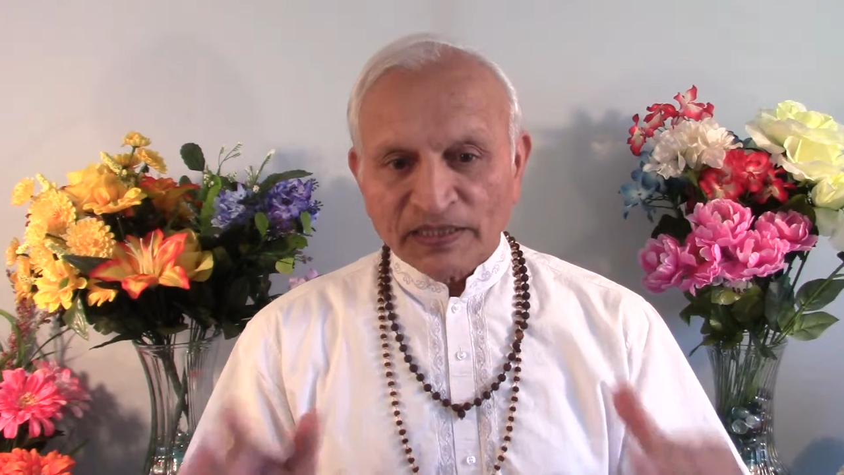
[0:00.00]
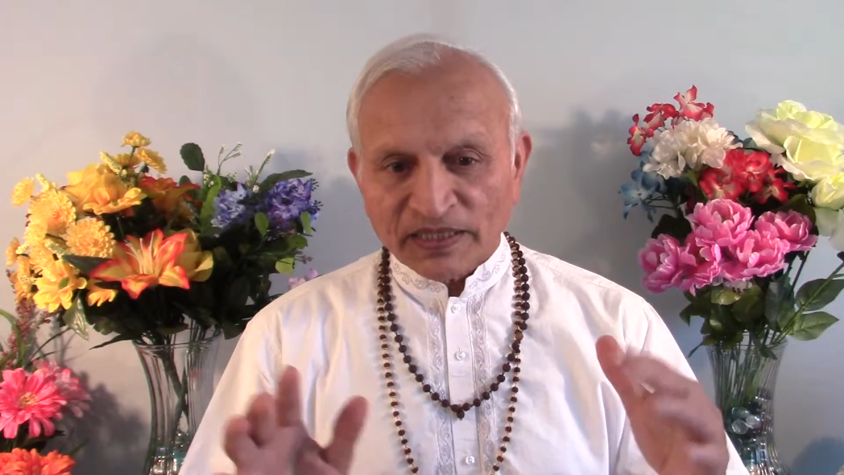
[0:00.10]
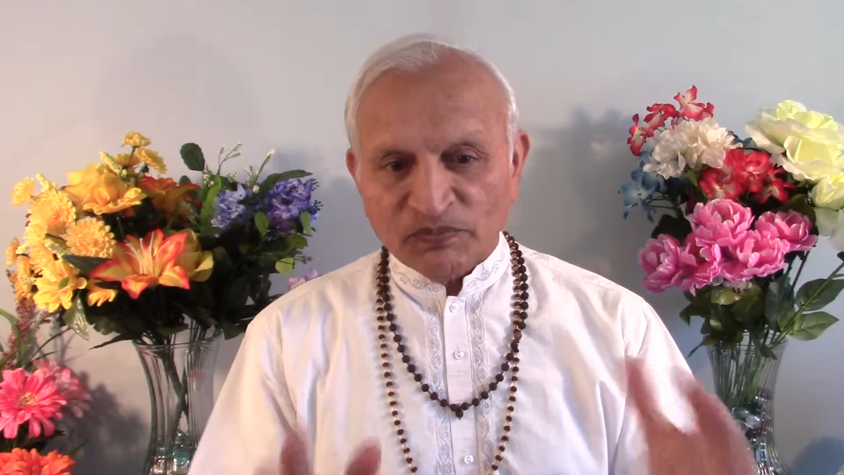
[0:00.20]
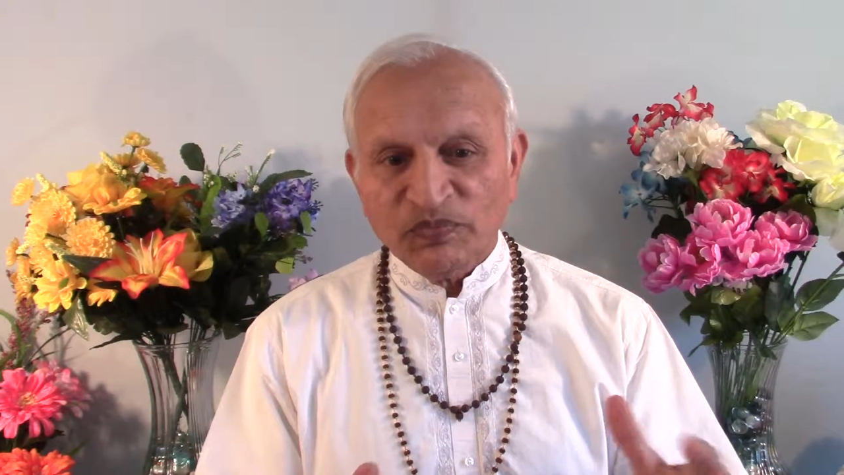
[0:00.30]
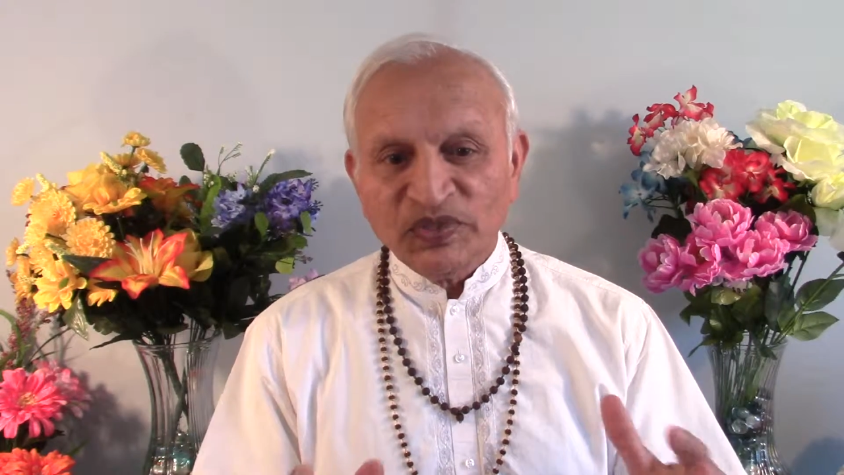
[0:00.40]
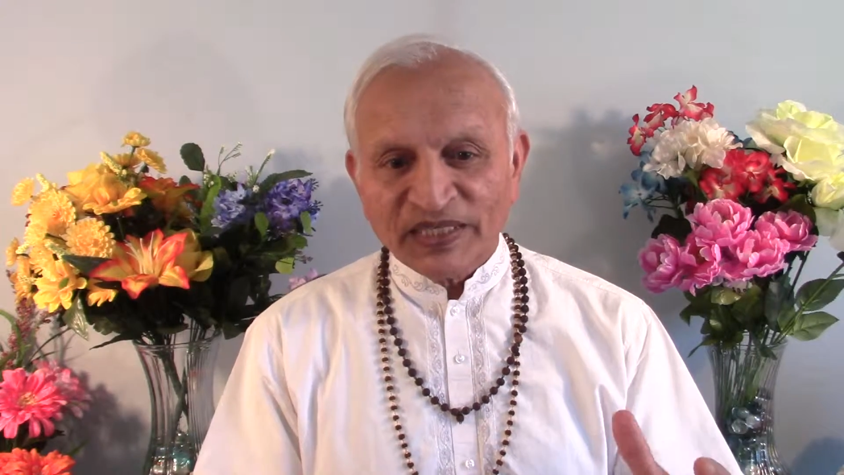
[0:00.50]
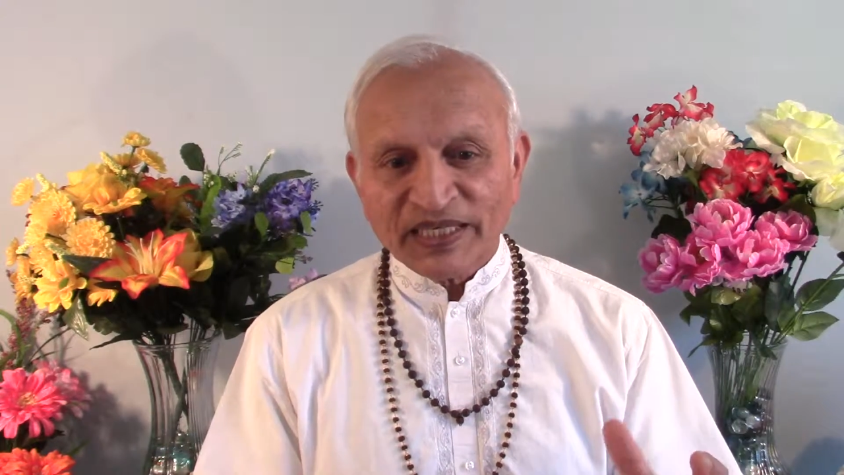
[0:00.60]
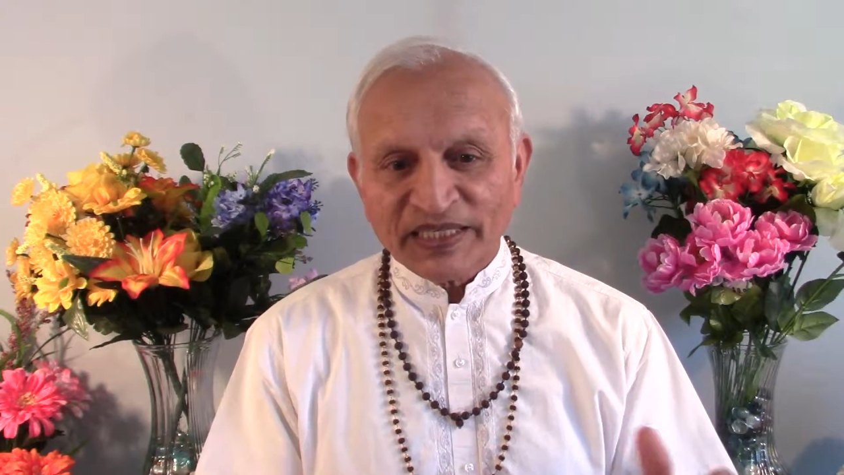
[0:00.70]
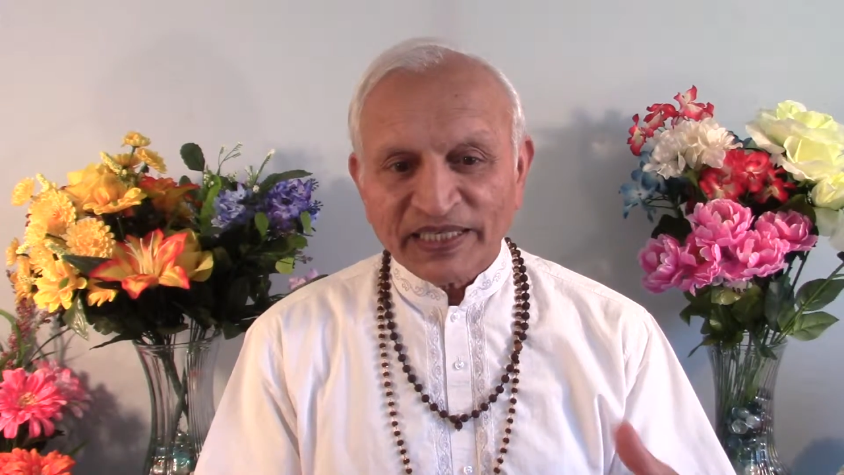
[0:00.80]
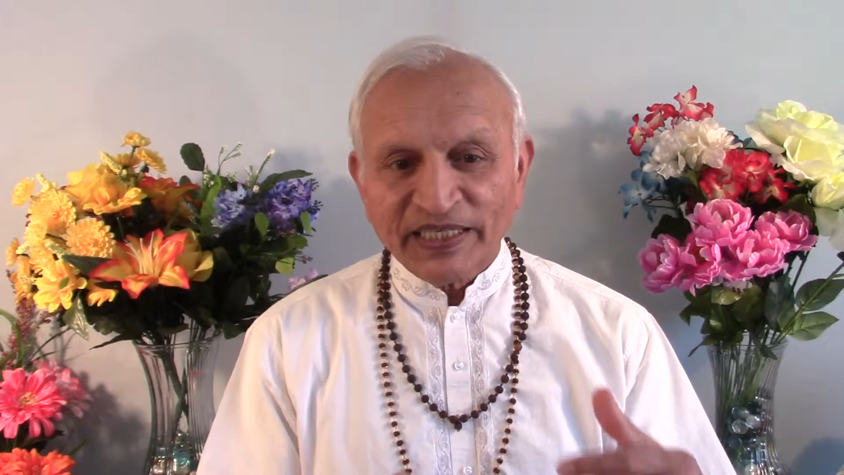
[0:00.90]

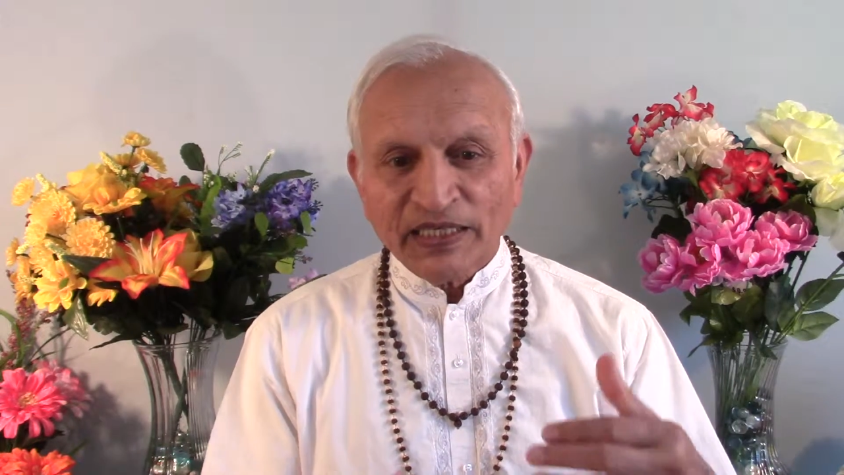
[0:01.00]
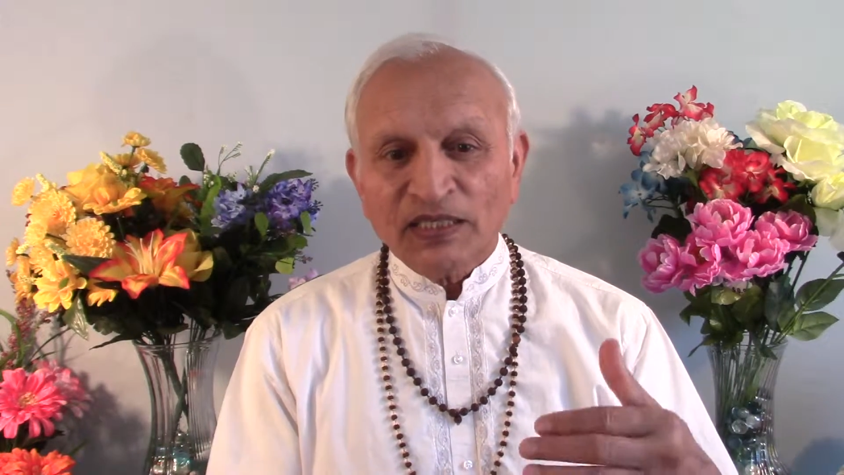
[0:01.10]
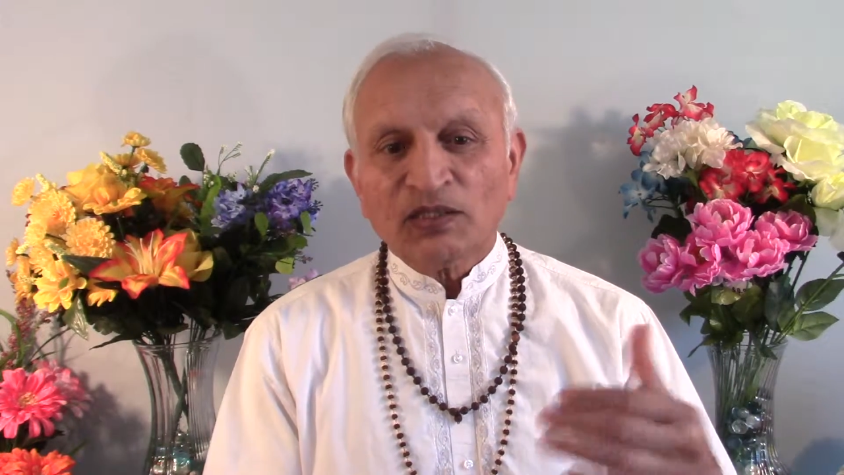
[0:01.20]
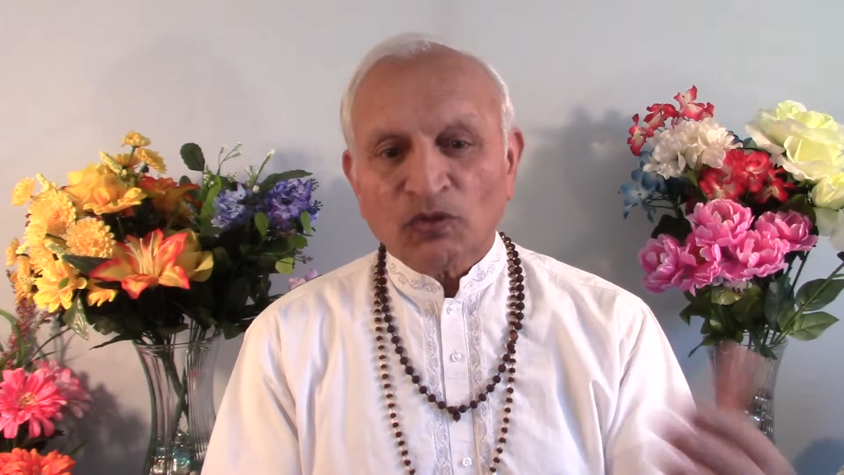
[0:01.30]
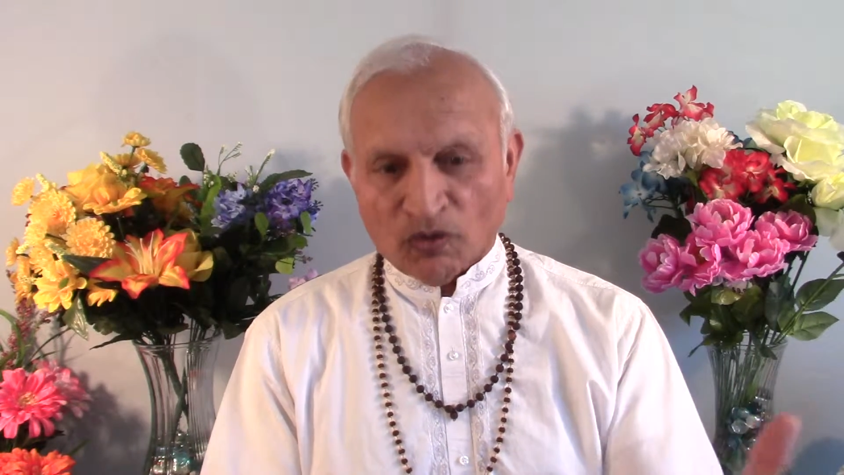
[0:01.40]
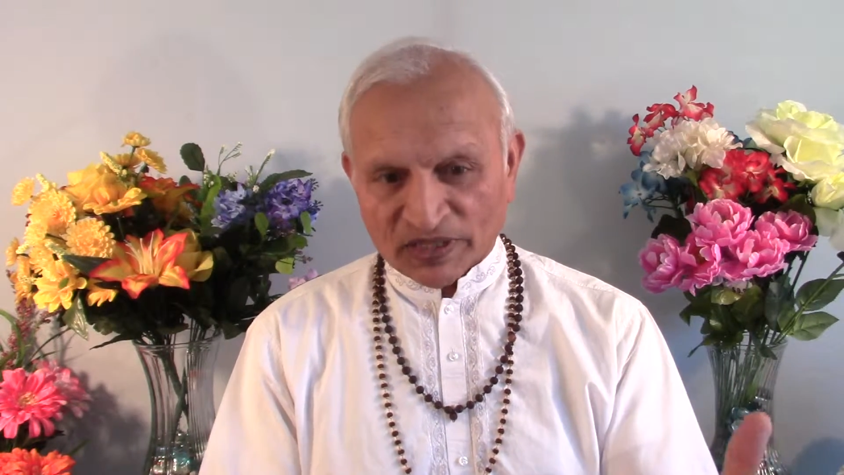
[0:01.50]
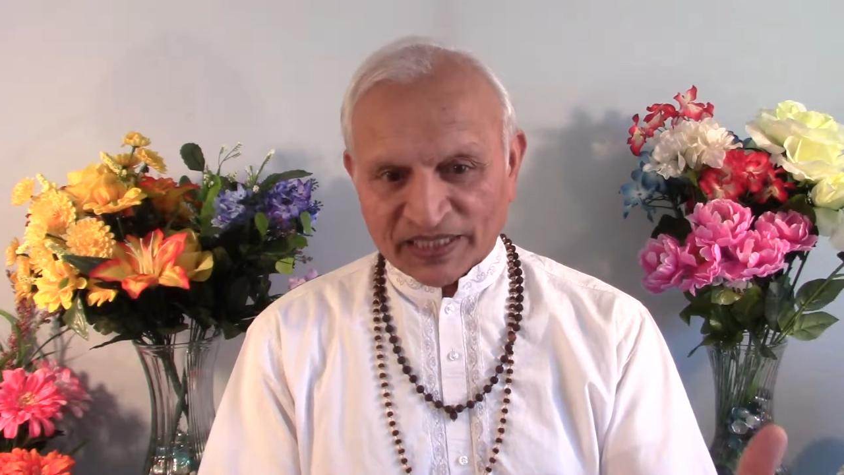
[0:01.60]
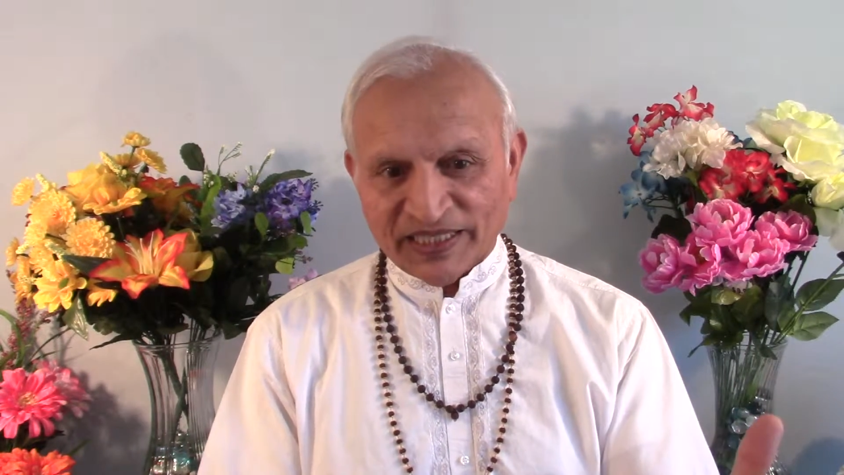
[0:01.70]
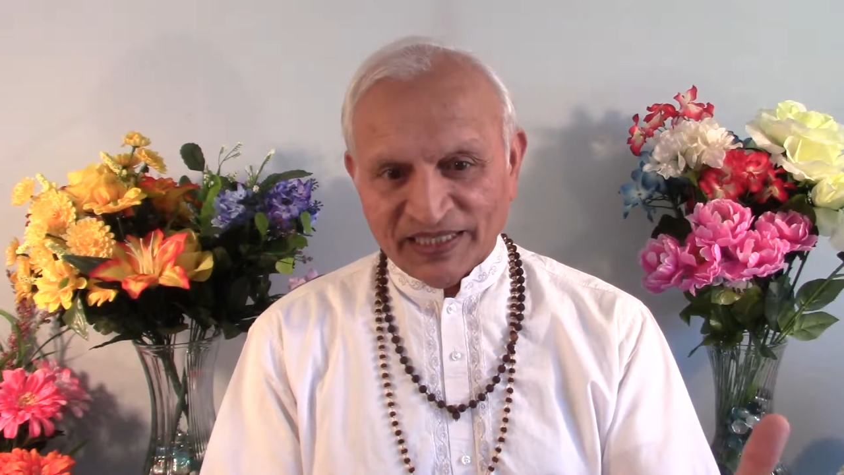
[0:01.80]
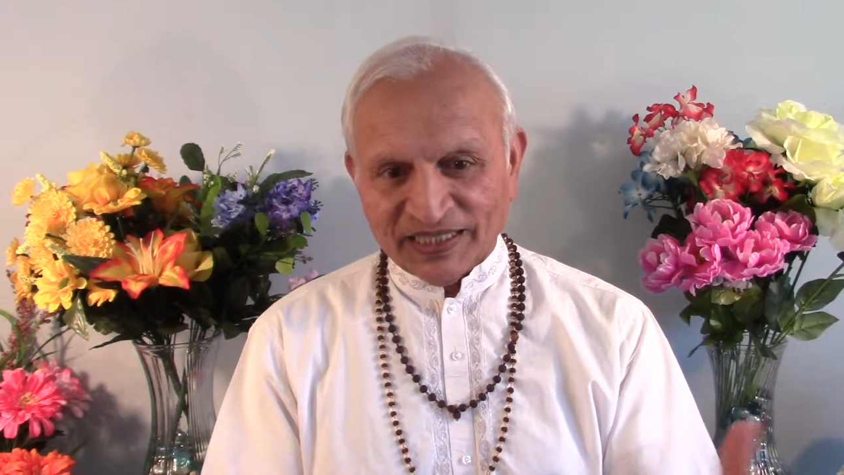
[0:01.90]
communicating,
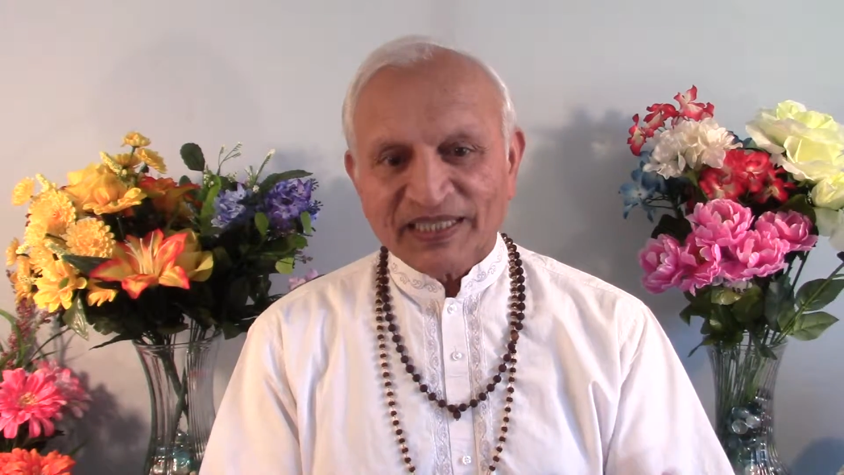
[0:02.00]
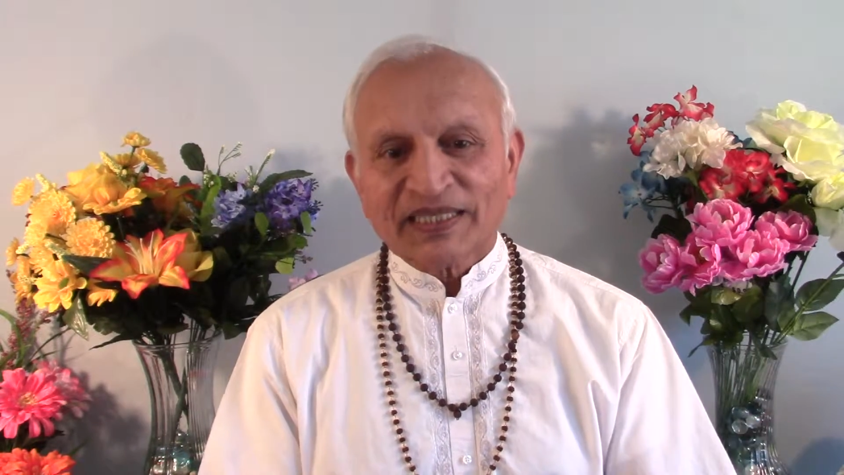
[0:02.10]
talking,